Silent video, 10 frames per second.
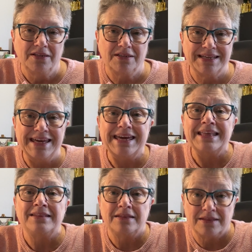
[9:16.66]

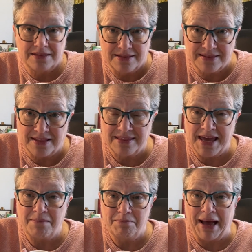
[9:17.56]
Kicking the
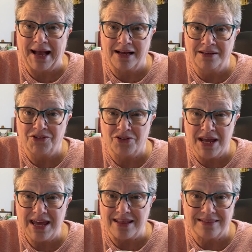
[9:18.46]
thing back
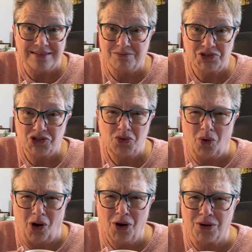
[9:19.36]
underneath was too
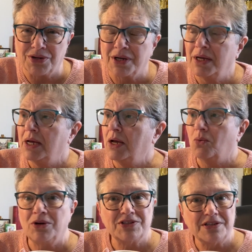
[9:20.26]
hard.
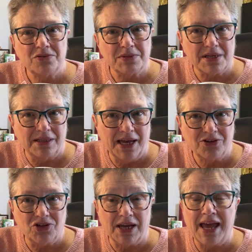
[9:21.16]
Whereas this was
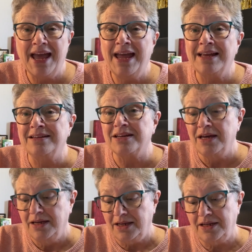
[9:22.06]
electric. And
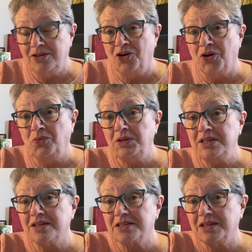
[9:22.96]
not only
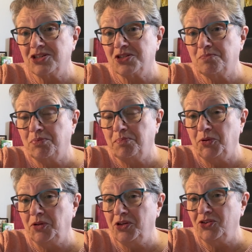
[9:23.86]
does it just
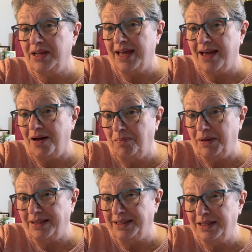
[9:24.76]
pull your leg up
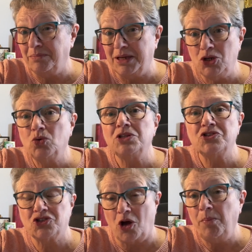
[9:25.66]
a little bit, you can
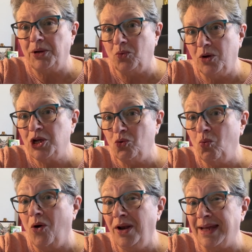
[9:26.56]
stop it where you
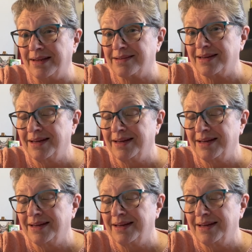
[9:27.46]
want it.